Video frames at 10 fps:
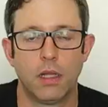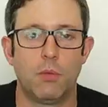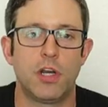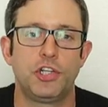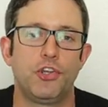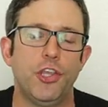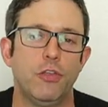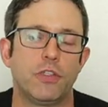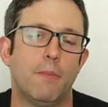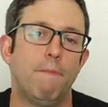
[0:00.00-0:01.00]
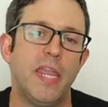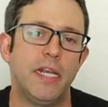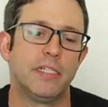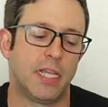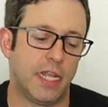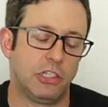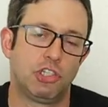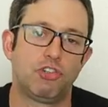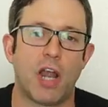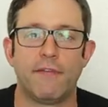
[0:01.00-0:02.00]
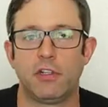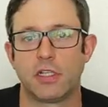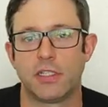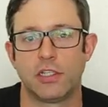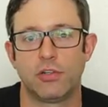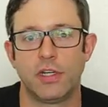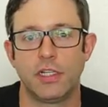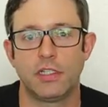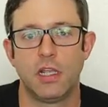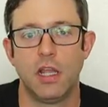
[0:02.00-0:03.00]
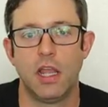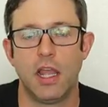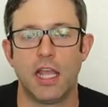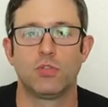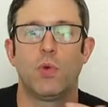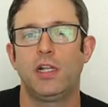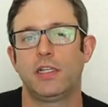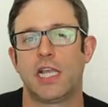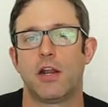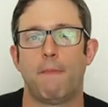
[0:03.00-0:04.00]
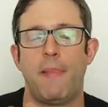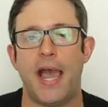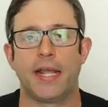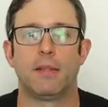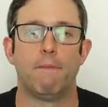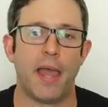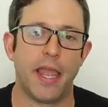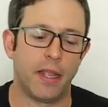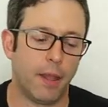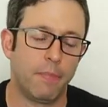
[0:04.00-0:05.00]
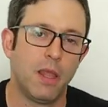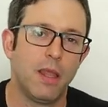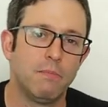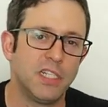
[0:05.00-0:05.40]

I want to show you some Peak Design's travel accessories, as well as how to pack the bag up.